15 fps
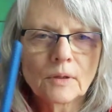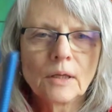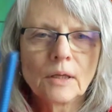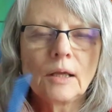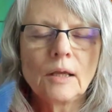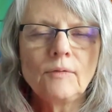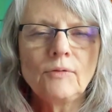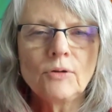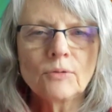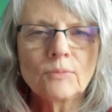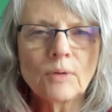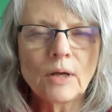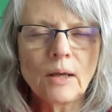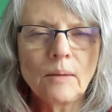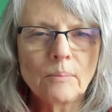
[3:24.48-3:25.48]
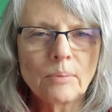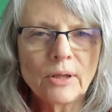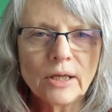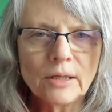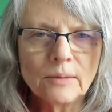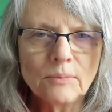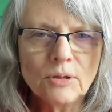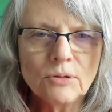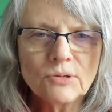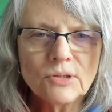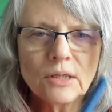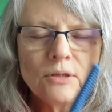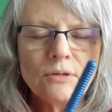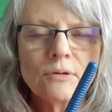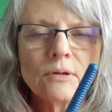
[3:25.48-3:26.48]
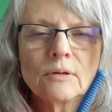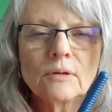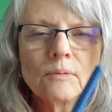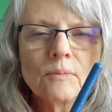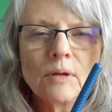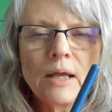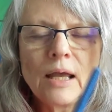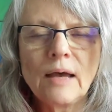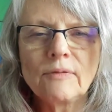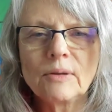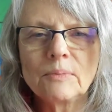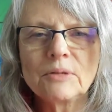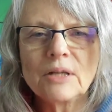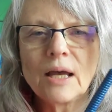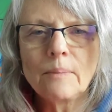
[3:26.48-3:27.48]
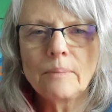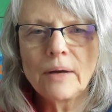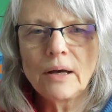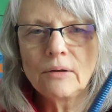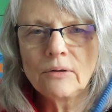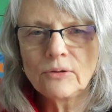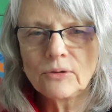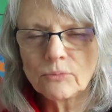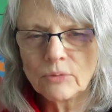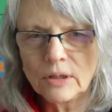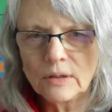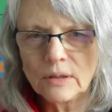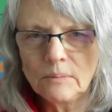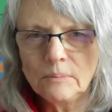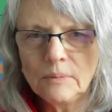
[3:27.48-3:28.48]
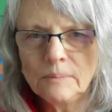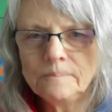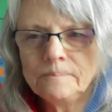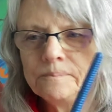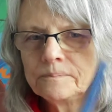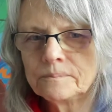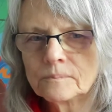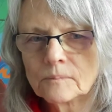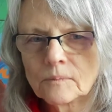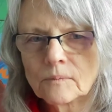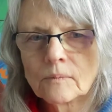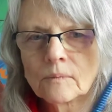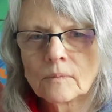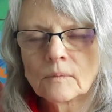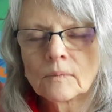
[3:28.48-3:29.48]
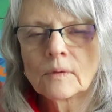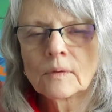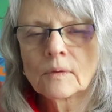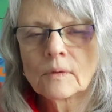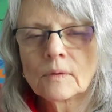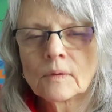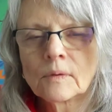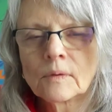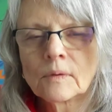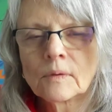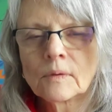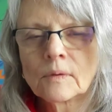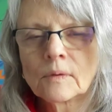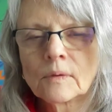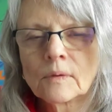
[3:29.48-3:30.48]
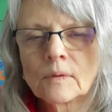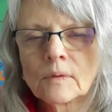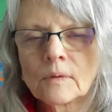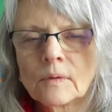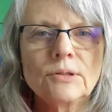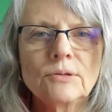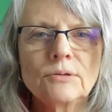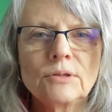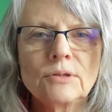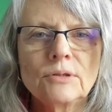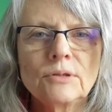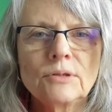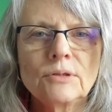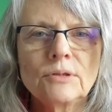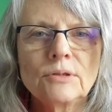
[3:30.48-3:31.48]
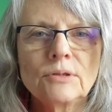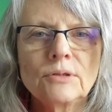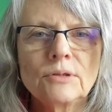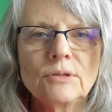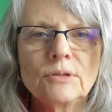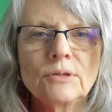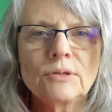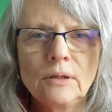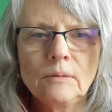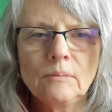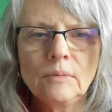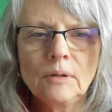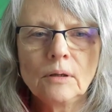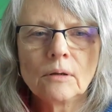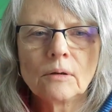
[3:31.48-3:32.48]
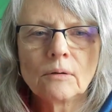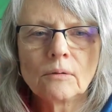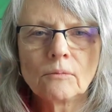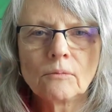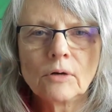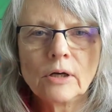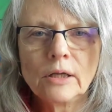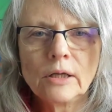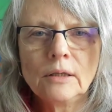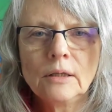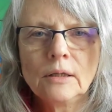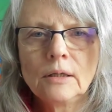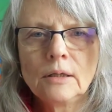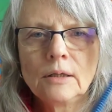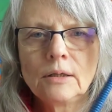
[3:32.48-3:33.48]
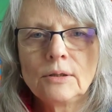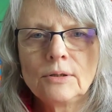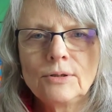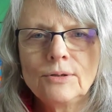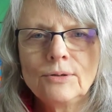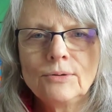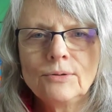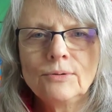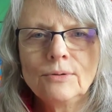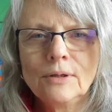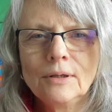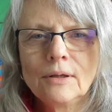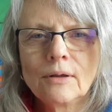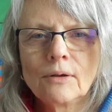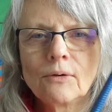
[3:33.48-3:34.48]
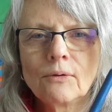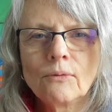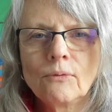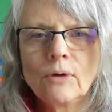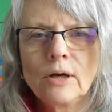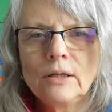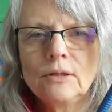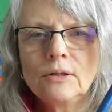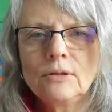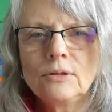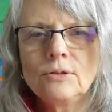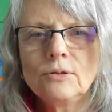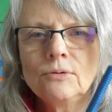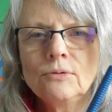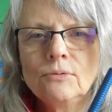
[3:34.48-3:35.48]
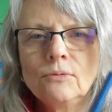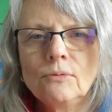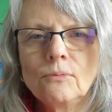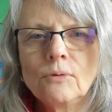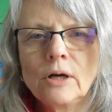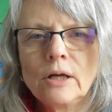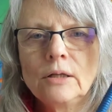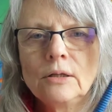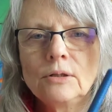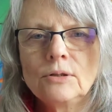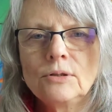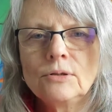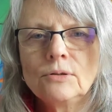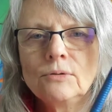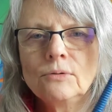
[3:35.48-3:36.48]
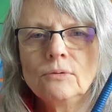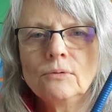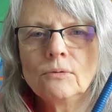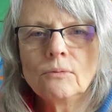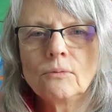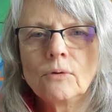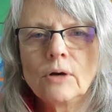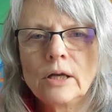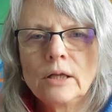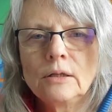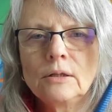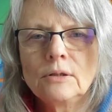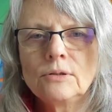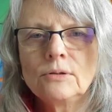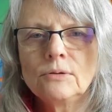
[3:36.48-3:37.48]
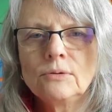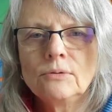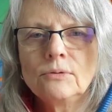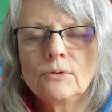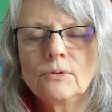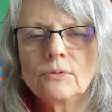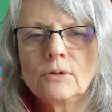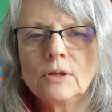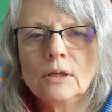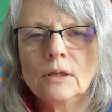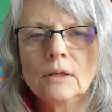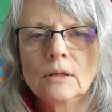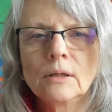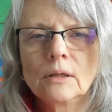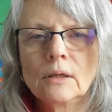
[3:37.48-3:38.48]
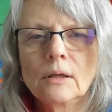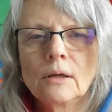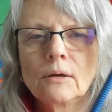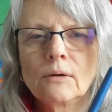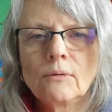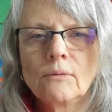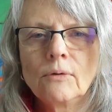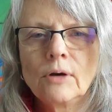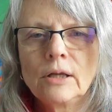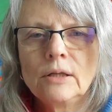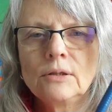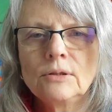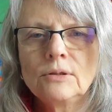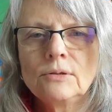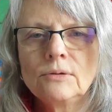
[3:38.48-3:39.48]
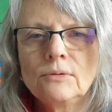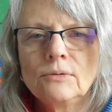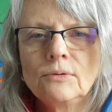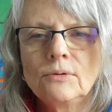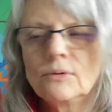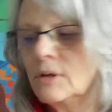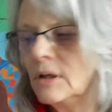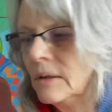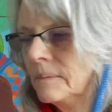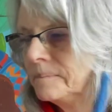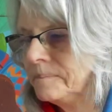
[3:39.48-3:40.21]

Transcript: If you're um, playing music, you can have them tap out the rhythm and count as they're tapping out the rhythm. One, two, one, two, one, two, one, two, three. One, two, three.